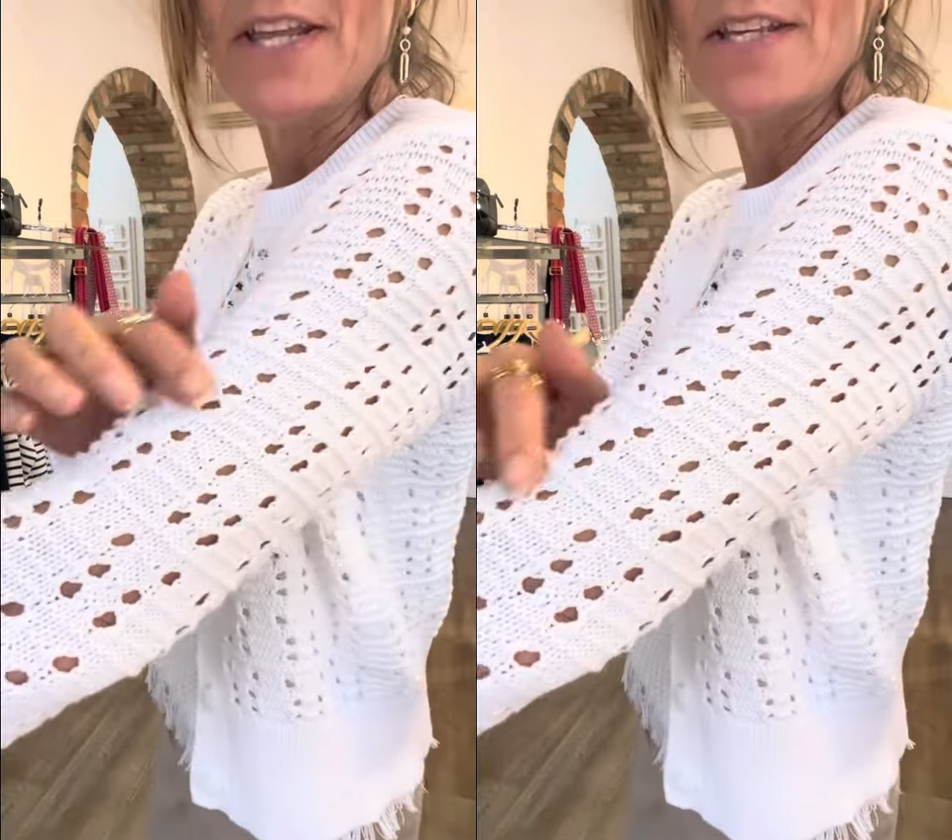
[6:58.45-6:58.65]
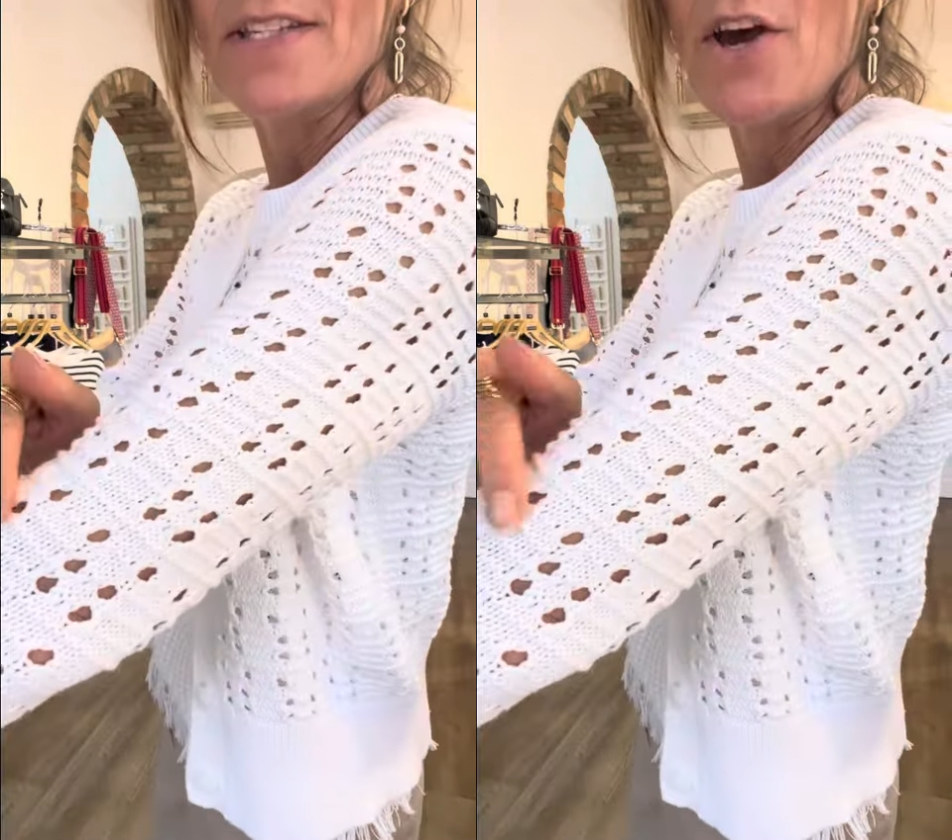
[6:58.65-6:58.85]

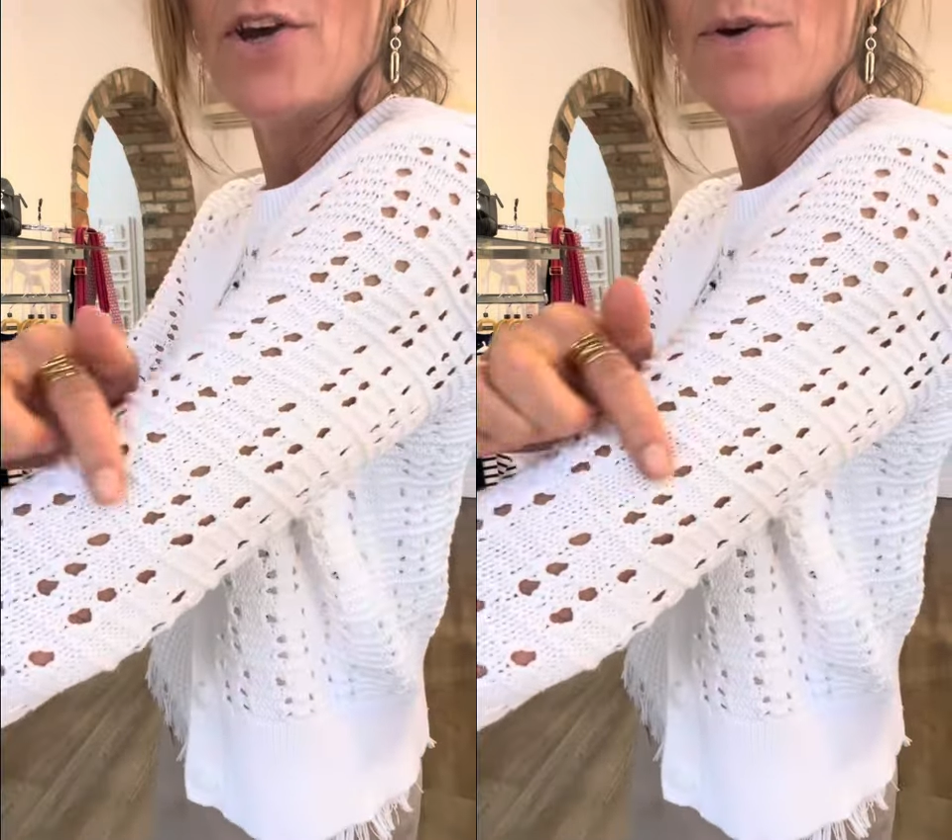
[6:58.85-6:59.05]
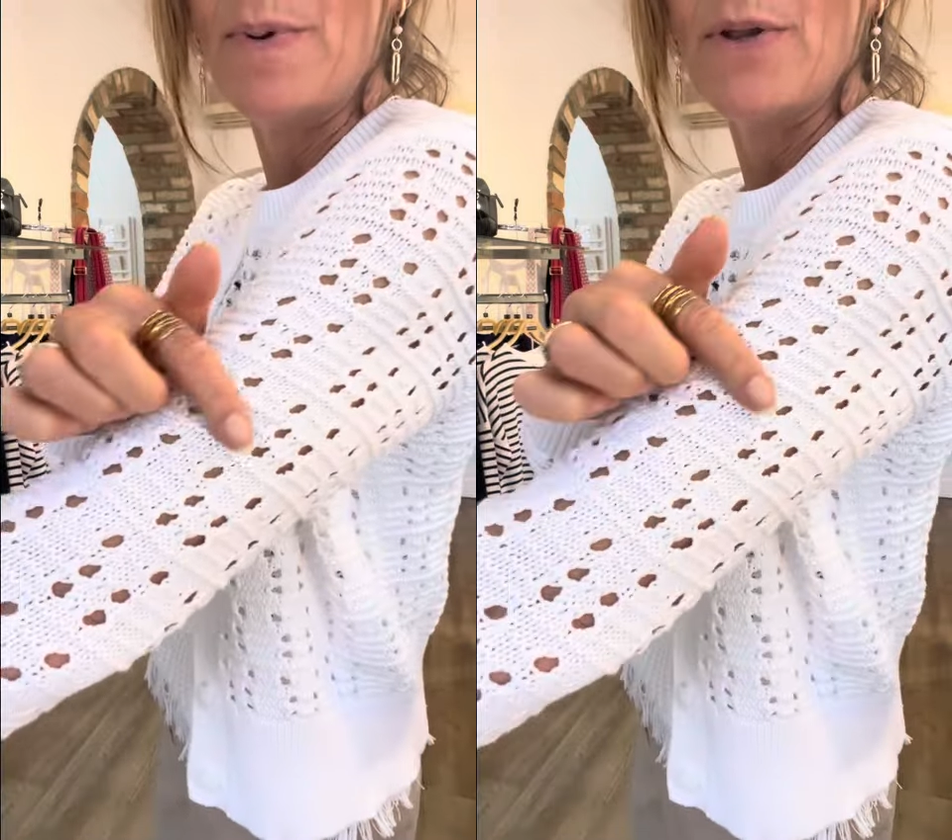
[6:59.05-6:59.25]
this
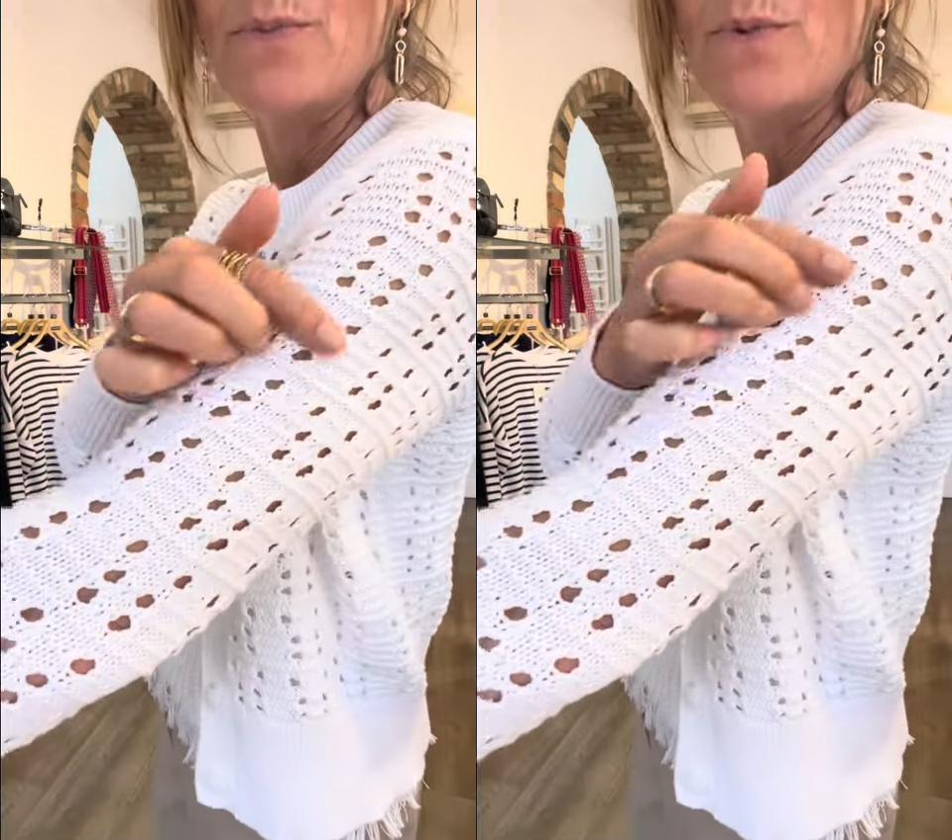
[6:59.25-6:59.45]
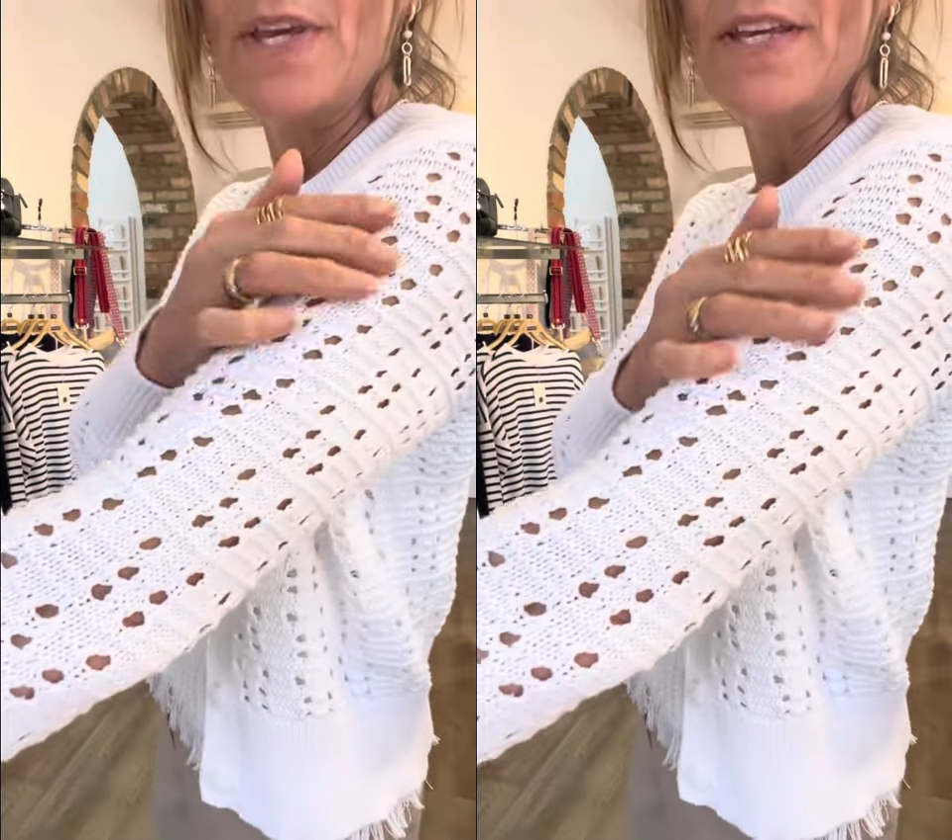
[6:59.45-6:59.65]

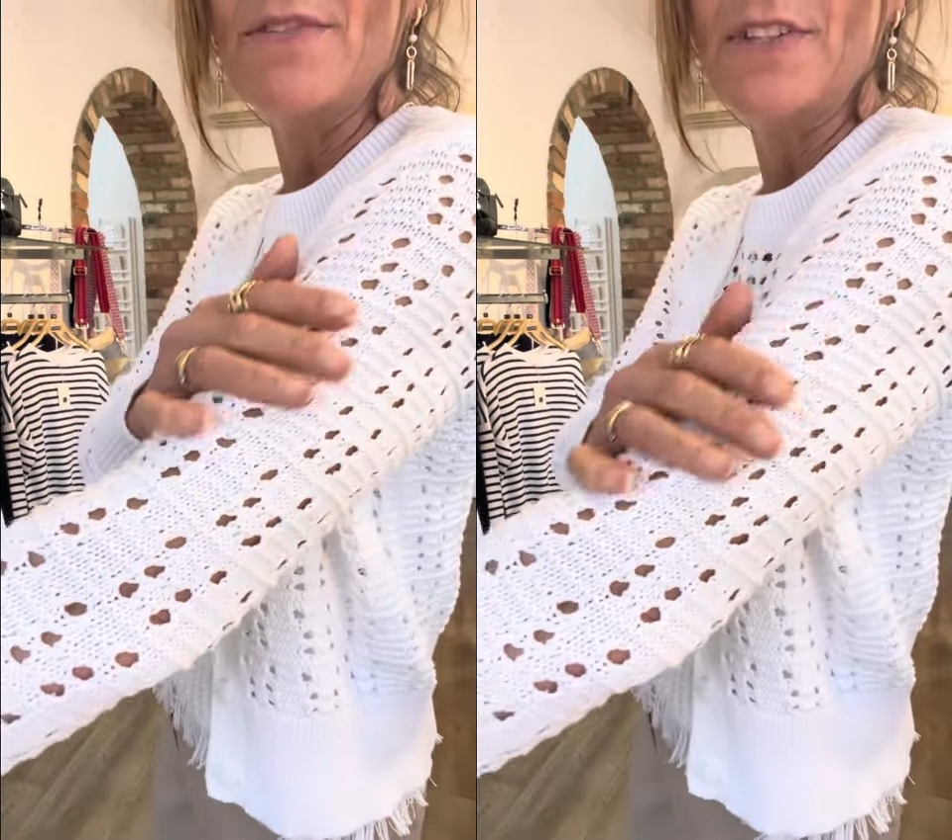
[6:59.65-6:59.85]
open weave